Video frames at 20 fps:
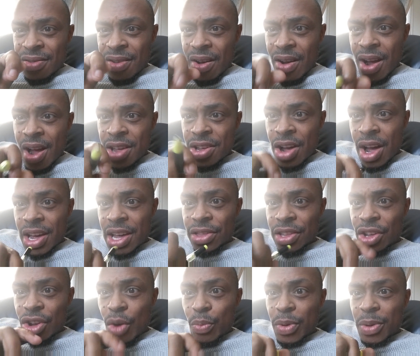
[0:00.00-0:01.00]
All right, y'all
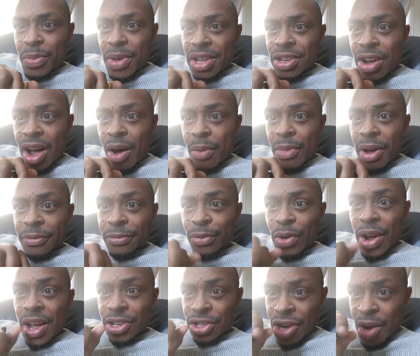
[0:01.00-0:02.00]
Ethiopian men, y'all my
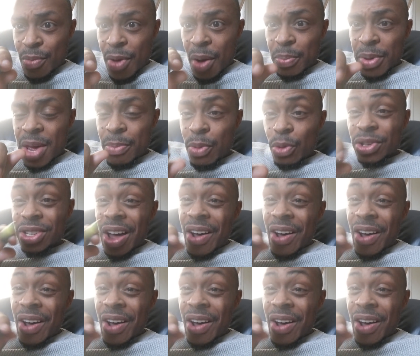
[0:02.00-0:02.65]
friends, y'all my peoples.